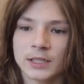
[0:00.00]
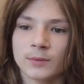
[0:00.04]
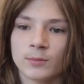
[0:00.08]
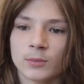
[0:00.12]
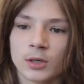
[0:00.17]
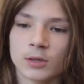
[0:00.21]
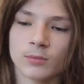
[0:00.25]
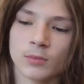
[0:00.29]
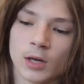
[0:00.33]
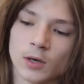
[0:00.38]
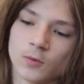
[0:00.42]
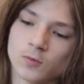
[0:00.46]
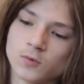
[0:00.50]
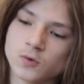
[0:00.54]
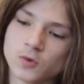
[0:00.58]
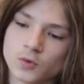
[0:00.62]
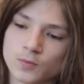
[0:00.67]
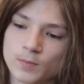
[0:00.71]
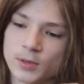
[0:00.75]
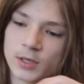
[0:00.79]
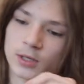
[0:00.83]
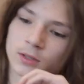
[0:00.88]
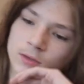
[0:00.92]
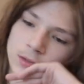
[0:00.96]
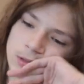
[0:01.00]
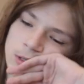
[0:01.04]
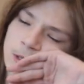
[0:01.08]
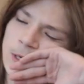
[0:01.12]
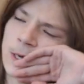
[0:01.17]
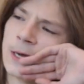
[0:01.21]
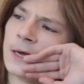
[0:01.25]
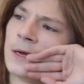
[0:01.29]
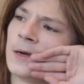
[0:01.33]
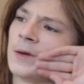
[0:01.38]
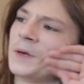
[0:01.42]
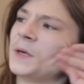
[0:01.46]
him up like we was been.
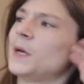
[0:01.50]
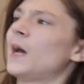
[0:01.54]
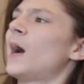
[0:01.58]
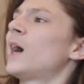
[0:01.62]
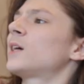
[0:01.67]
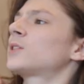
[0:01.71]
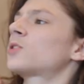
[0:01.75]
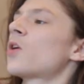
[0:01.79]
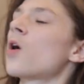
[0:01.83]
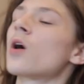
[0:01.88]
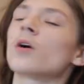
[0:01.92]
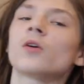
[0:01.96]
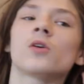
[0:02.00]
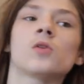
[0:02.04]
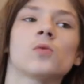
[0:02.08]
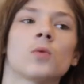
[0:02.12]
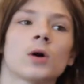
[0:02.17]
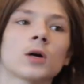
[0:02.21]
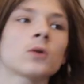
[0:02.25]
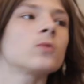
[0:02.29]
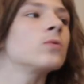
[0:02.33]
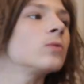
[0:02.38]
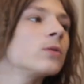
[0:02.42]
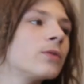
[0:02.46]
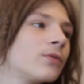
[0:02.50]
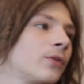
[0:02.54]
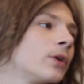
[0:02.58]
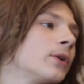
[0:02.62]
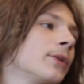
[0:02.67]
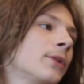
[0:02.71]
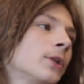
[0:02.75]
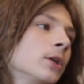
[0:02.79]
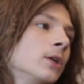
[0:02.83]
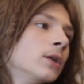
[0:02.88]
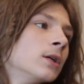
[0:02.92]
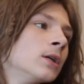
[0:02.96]
I saw him working with
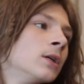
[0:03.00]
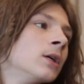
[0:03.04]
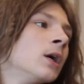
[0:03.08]
Filthy.